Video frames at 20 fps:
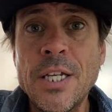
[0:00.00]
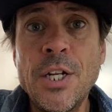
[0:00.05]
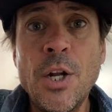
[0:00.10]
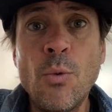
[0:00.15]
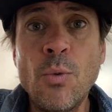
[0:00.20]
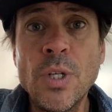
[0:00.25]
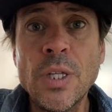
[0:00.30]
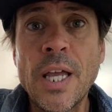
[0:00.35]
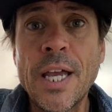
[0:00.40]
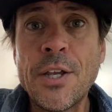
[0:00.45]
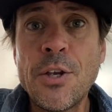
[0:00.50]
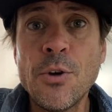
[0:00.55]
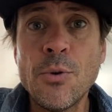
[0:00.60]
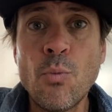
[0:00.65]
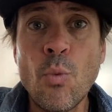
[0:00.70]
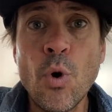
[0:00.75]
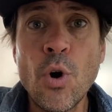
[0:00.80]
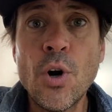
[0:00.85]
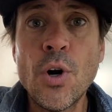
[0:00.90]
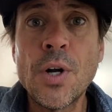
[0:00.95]
you know, we like your
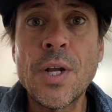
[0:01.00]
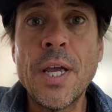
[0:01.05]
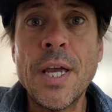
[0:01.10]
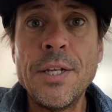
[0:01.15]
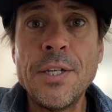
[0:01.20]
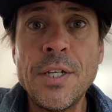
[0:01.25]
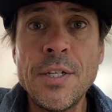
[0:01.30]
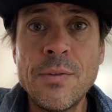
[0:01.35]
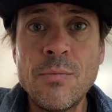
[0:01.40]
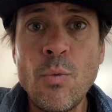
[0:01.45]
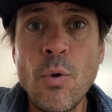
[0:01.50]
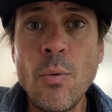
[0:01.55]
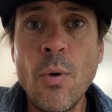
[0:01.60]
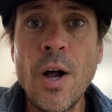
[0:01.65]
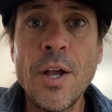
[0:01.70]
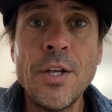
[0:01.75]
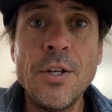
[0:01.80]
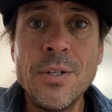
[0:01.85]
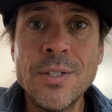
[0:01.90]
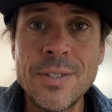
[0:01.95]
work and we
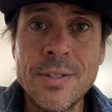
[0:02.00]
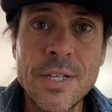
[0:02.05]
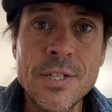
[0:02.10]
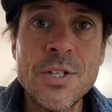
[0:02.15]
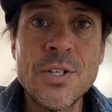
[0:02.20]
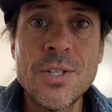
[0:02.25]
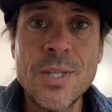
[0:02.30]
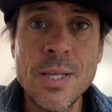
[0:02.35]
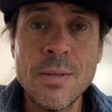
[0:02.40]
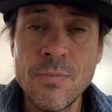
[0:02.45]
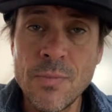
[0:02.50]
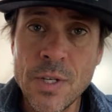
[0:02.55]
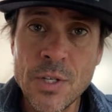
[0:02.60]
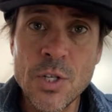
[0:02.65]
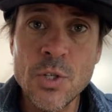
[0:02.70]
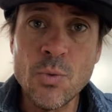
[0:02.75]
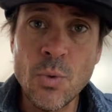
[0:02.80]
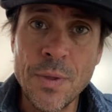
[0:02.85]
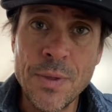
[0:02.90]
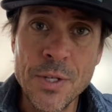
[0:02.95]
want you to, this
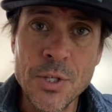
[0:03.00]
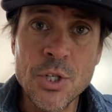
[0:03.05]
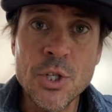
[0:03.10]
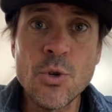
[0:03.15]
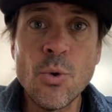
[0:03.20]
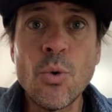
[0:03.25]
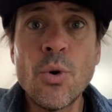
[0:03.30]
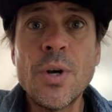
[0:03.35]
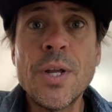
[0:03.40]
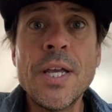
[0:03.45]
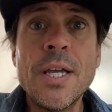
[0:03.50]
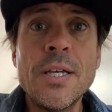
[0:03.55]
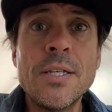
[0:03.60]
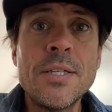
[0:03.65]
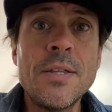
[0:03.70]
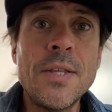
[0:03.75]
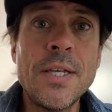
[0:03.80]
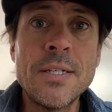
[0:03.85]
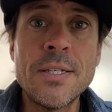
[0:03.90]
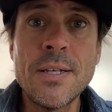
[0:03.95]
is what the story is
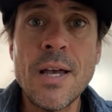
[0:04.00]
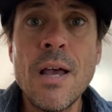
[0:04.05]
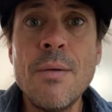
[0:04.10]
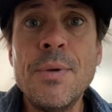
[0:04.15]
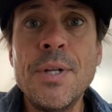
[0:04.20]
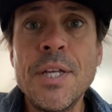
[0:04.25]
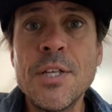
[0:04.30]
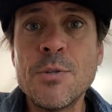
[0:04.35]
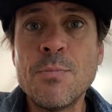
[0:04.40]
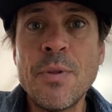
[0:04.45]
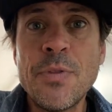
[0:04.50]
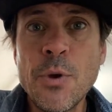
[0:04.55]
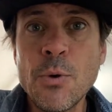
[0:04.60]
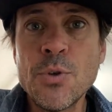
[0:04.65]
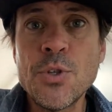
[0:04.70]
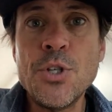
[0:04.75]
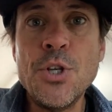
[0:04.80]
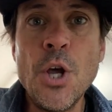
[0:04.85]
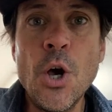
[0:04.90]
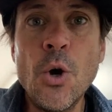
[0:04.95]
and the assignment is. But there
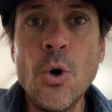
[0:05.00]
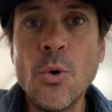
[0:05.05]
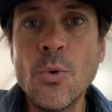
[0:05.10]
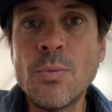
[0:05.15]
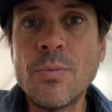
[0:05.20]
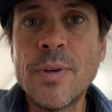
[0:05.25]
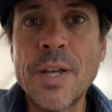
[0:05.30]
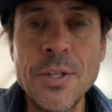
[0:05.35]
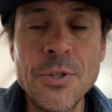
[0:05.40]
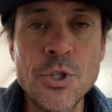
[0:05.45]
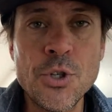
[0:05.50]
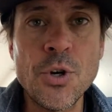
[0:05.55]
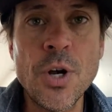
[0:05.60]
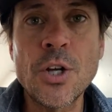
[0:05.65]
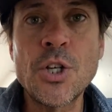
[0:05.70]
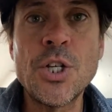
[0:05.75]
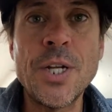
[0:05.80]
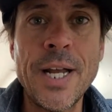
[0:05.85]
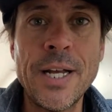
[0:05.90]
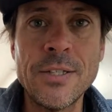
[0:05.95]
was no
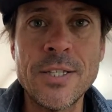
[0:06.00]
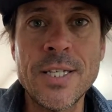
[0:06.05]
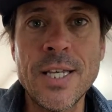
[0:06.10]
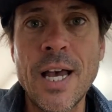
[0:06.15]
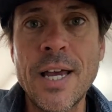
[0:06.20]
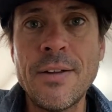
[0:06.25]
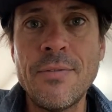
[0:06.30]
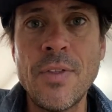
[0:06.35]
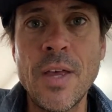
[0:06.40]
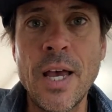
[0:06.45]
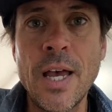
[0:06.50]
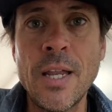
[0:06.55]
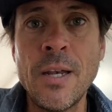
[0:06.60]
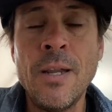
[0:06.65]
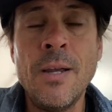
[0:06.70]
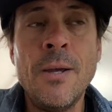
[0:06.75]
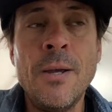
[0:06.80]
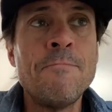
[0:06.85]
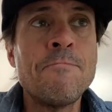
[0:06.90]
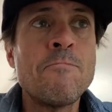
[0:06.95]
construction outside of that.
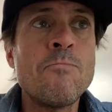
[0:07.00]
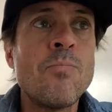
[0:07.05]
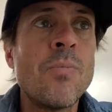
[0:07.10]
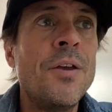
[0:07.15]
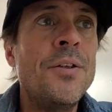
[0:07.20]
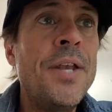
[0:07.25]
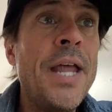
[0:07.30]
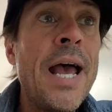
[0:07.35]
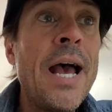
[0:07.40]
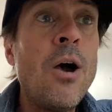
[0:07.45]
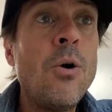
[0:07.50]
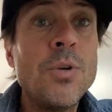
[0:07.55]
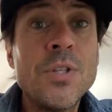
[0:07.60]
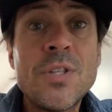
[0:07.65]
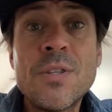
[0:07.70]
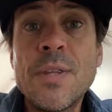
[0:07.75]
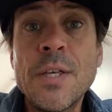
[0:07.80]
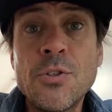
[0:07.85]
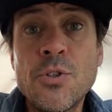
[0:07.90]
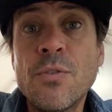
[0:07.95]
Now
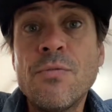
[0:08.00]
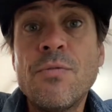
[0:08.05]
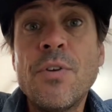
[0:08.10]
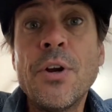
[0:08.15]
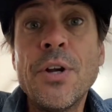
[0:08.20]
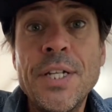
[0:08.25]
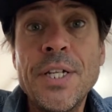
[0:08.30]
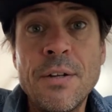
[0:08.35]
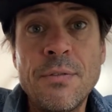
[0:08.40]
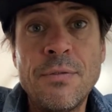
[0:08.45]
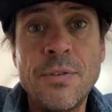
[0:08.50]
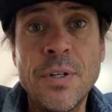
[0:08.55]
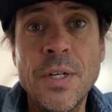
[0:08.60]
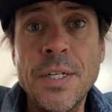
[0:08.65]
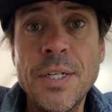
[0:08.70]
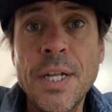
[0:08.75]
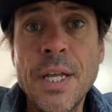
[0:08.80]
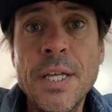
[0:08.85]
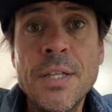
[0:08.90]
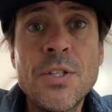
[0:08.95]
things are very
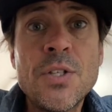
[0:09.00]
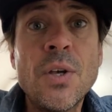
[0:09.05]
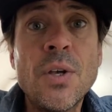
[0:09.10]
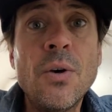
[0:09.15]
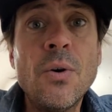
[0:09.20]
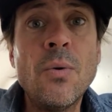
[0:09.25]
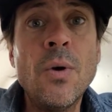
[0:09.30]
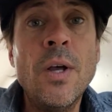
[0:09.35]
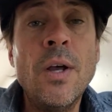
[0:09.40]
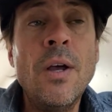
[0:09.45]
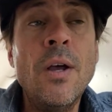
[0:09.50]
different. And so